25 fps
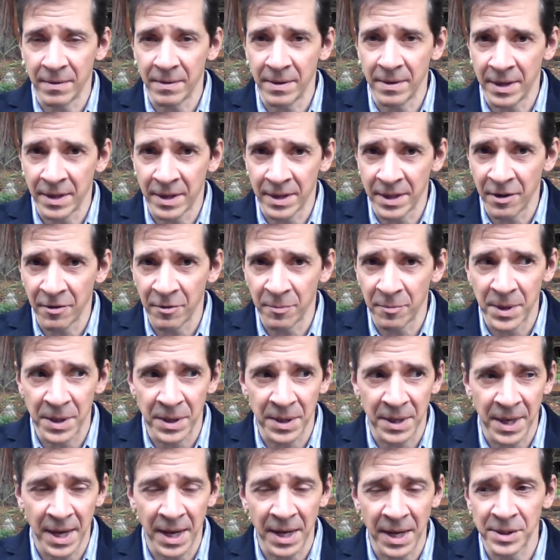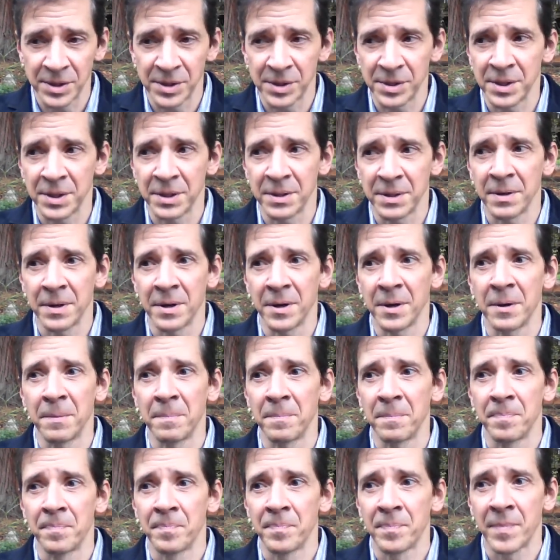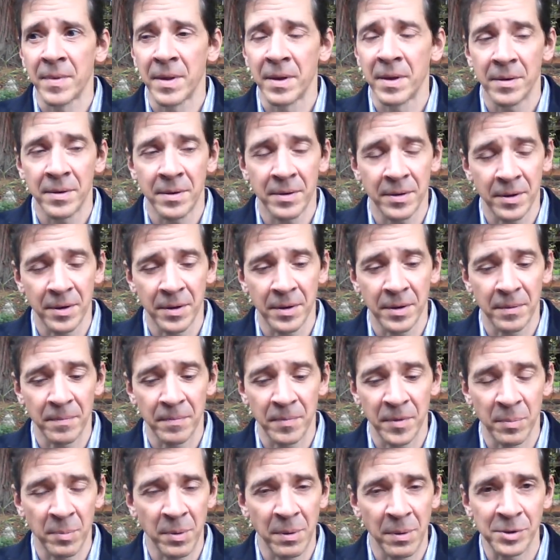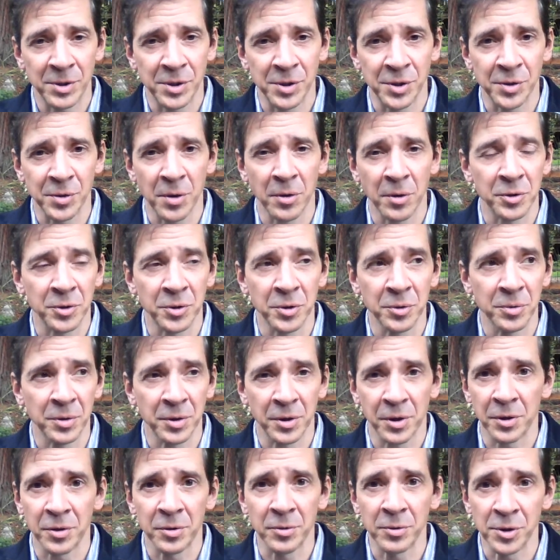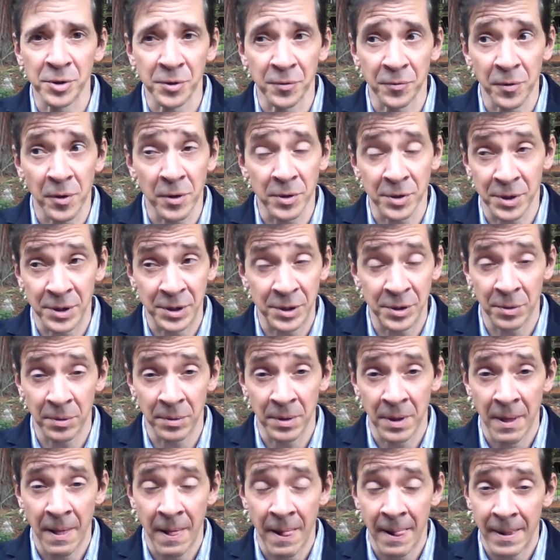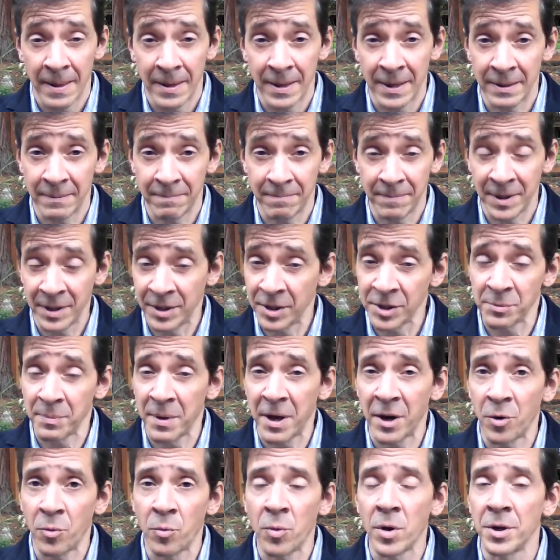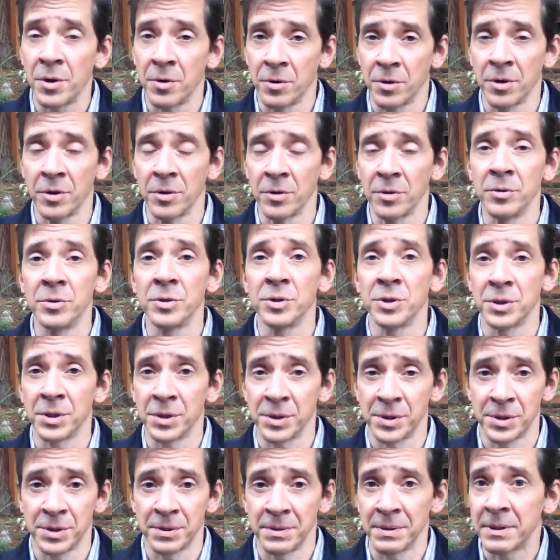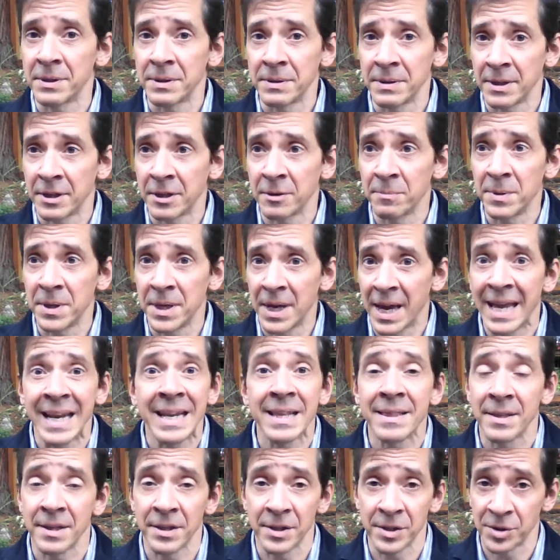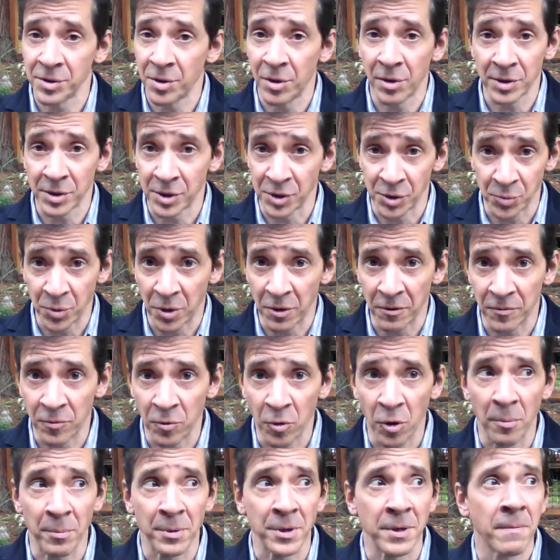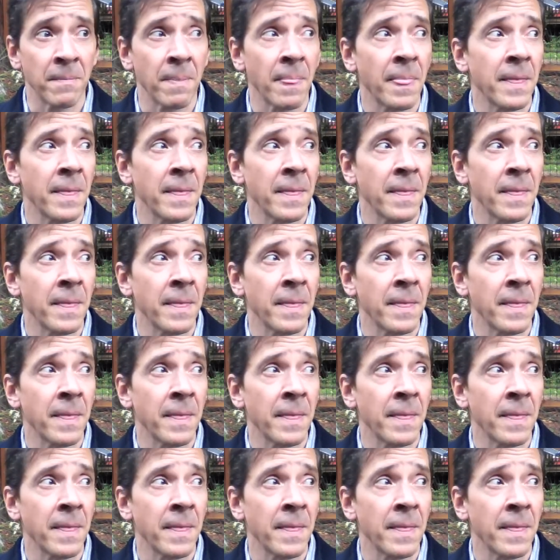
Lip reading: it can never be the case that the premises are all true and the conclusion false. And so it doesn't matter what your conclusion is. It can be anything as long as it's well formed.